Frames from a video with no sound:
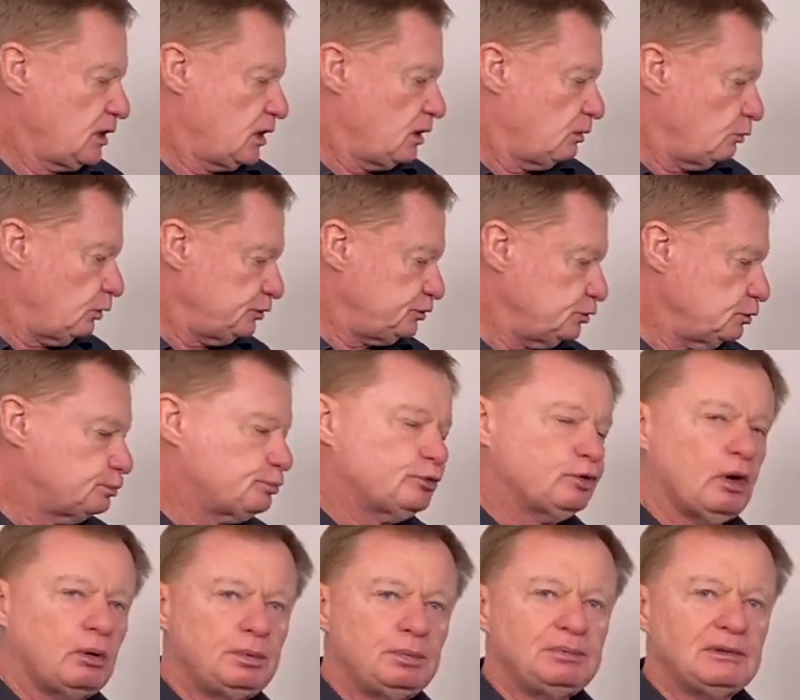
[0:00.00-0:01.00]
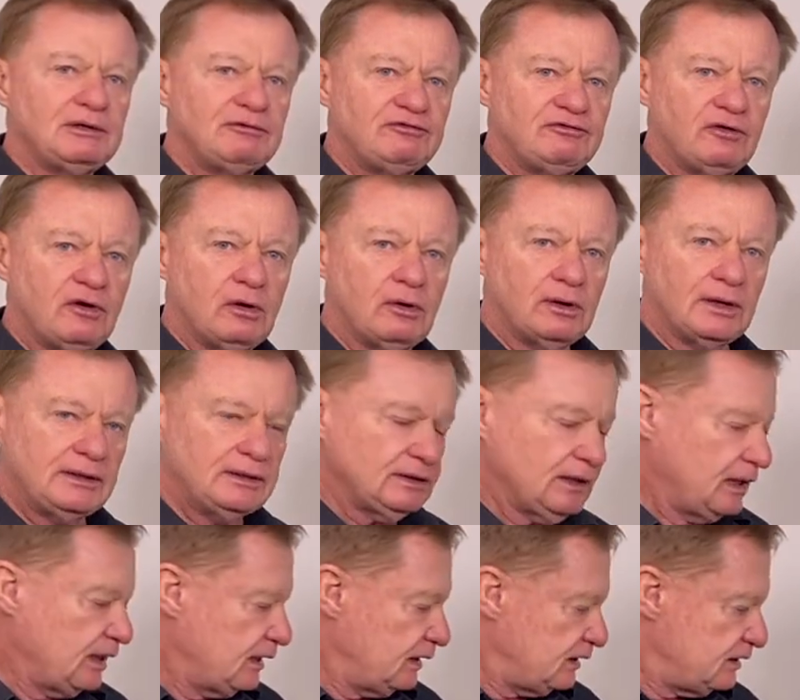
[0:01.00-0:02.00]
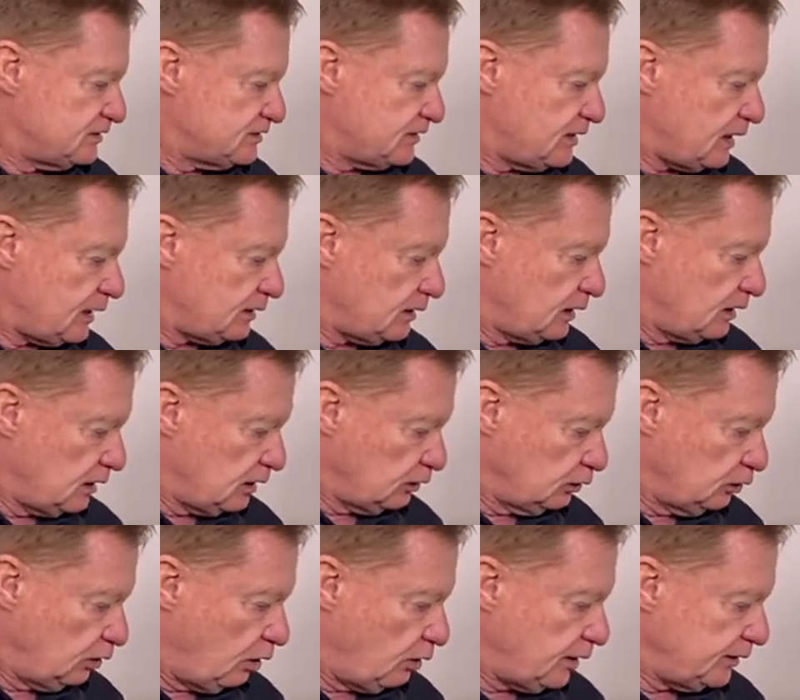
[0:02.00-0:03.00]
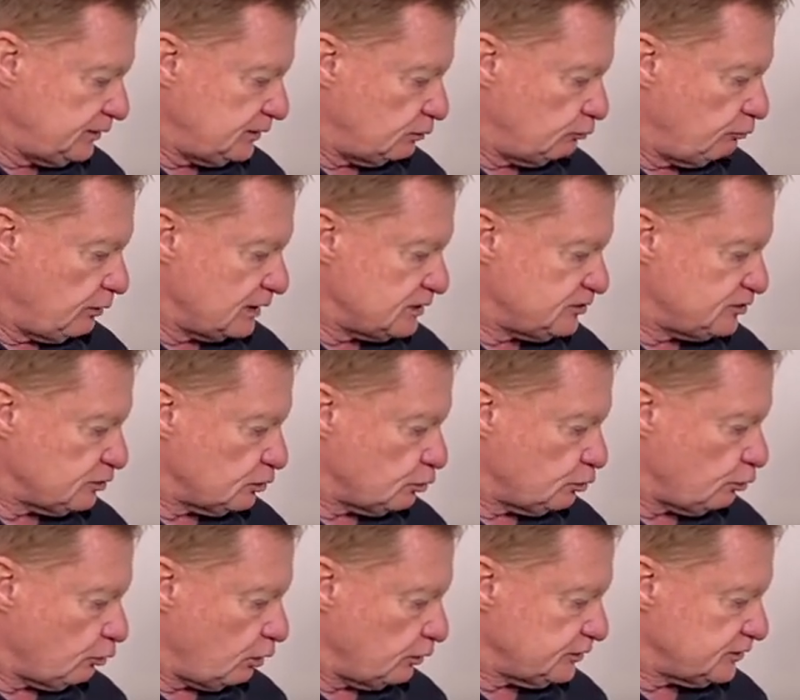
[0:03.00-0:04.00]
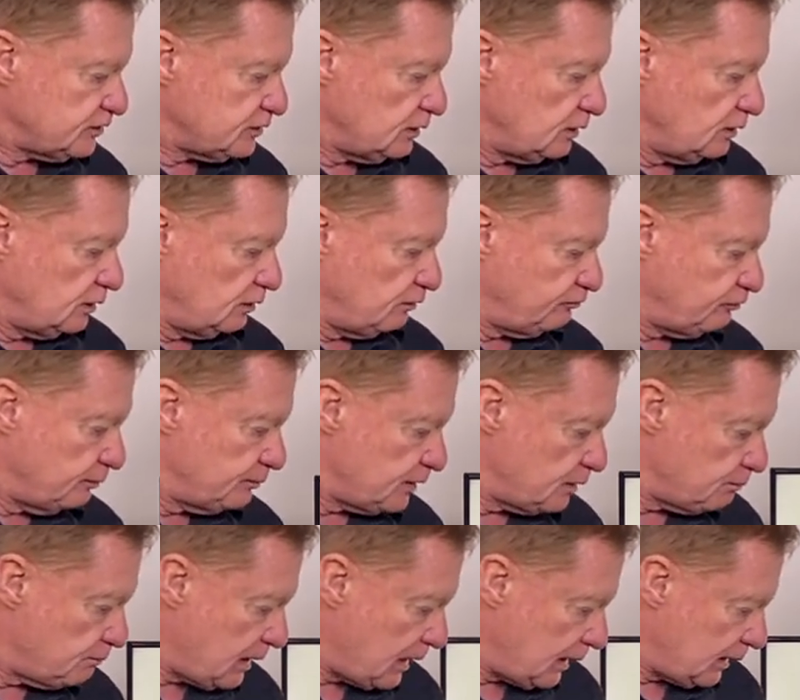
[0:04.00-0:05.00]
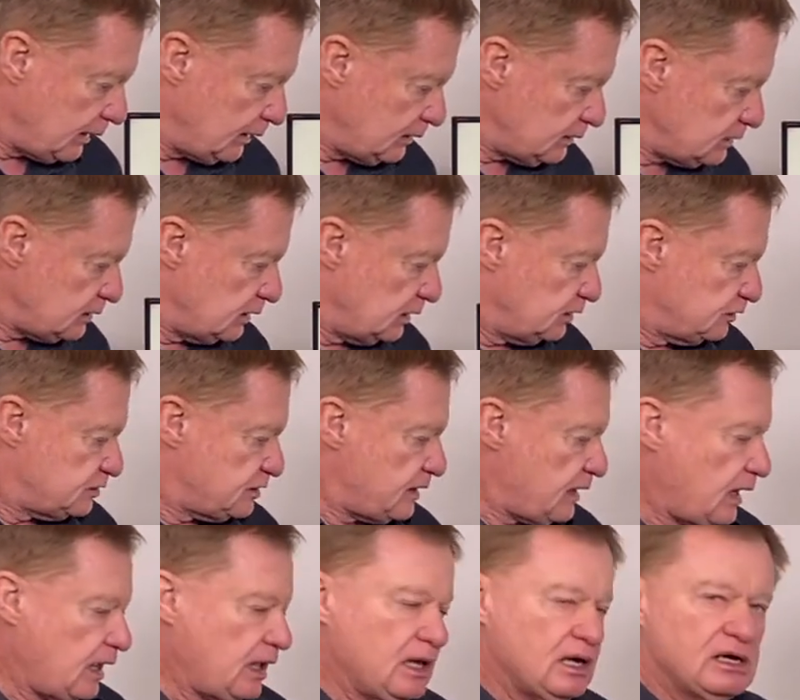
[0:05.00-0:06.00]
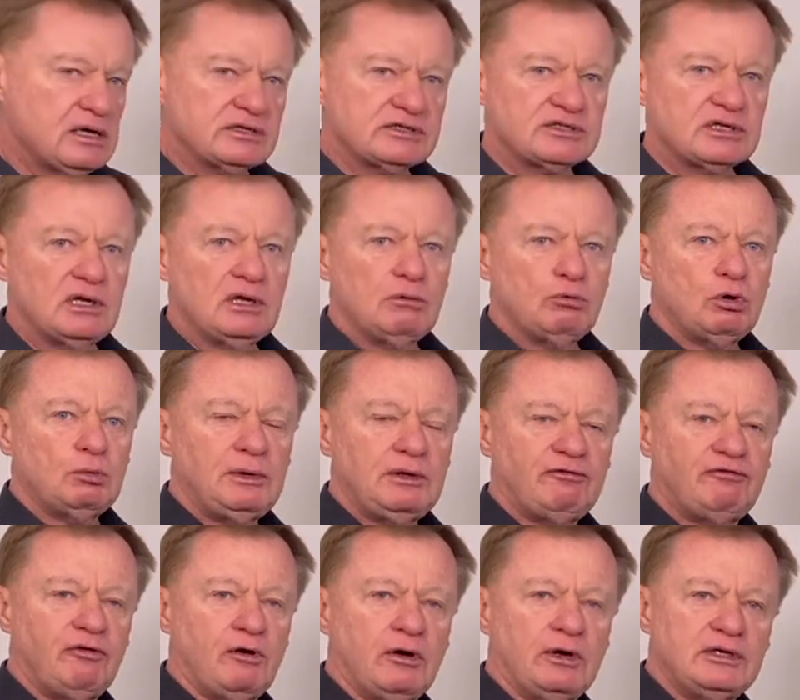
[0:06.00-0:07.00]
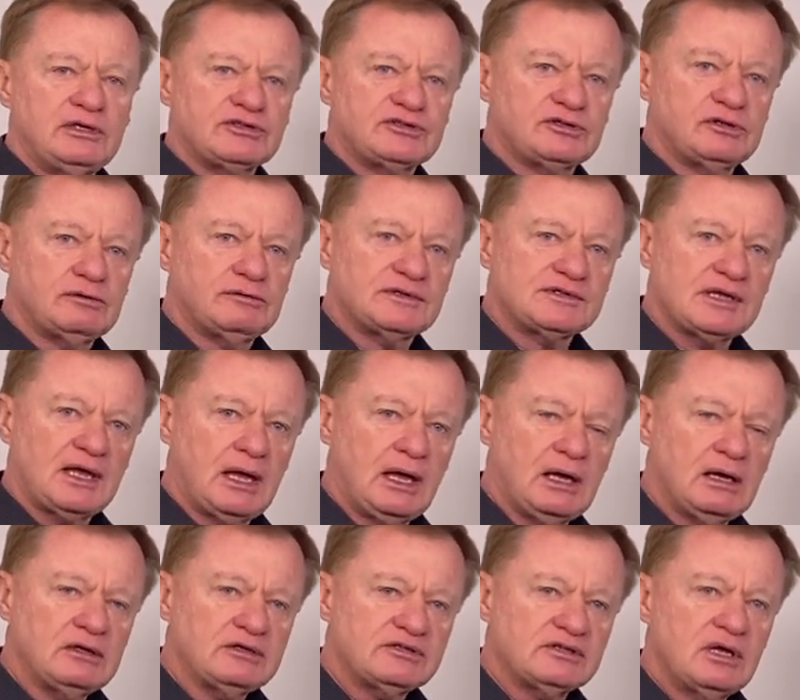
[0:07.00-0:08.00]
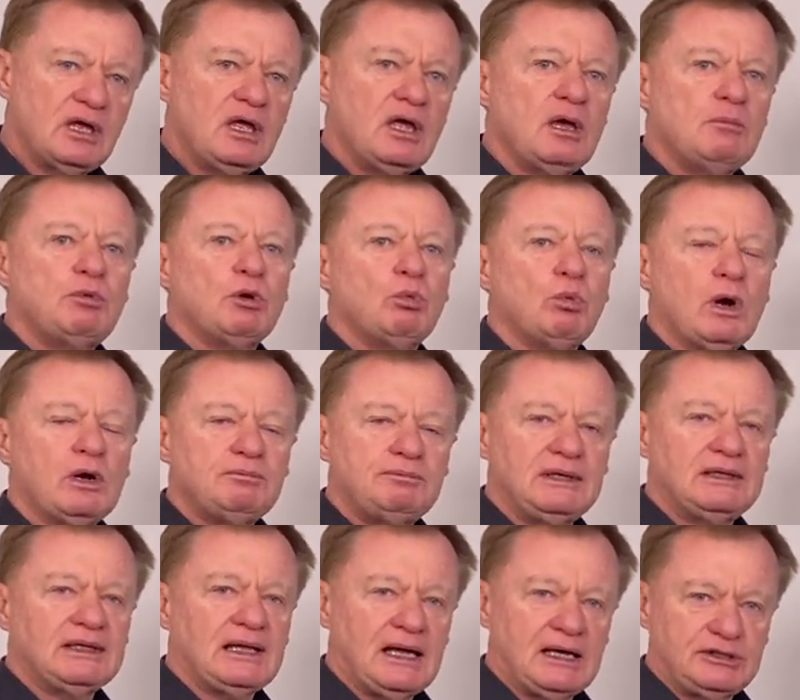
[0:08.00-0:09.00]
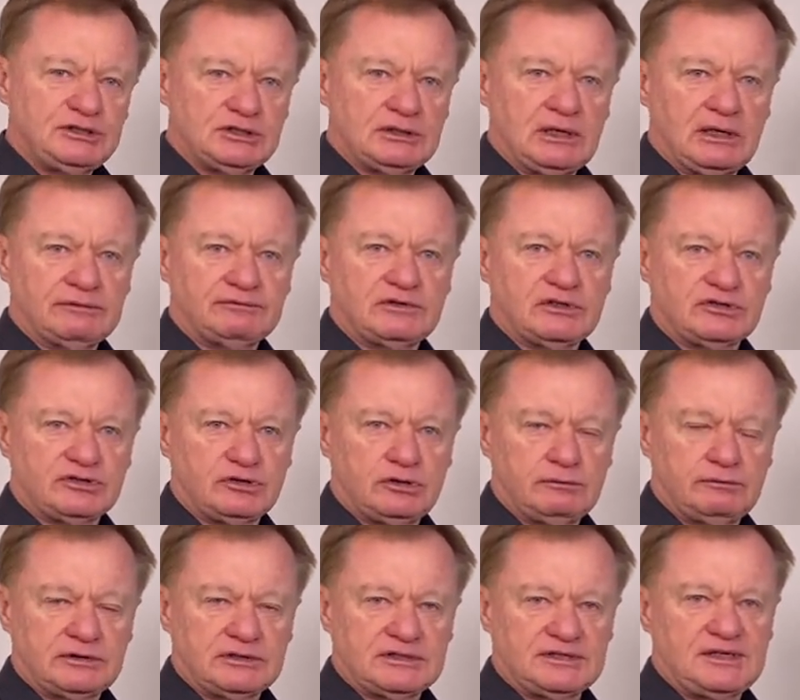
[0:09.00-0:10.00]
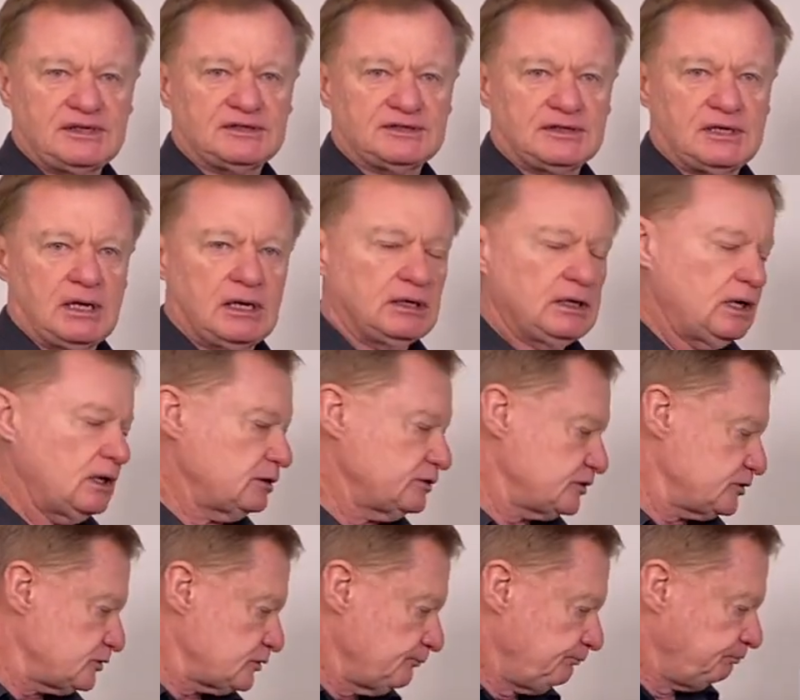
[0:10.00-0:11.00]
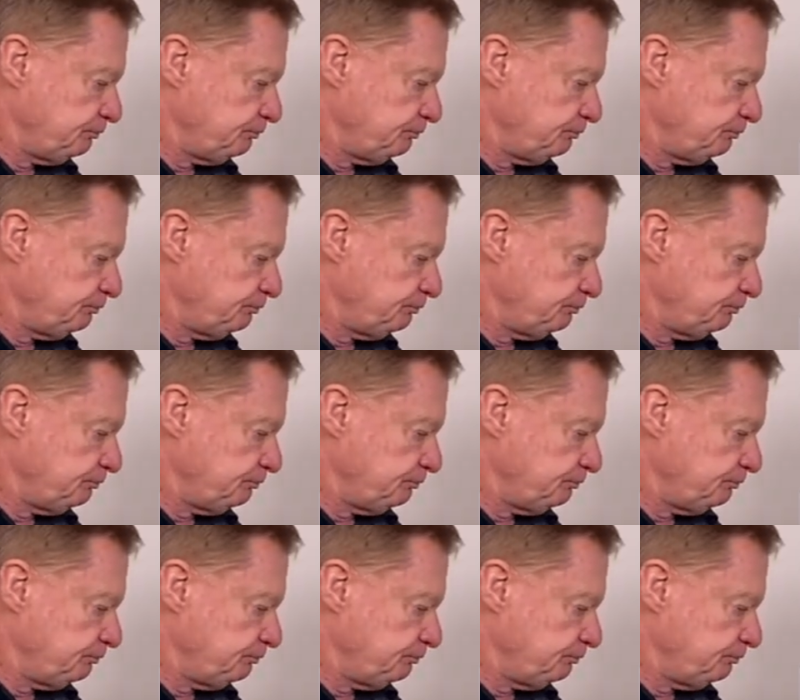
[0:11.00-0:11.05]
What you'll probably find is that line that runs across from the main to the house will be fine to service a house, but won't be large enough to service 6 townhouses.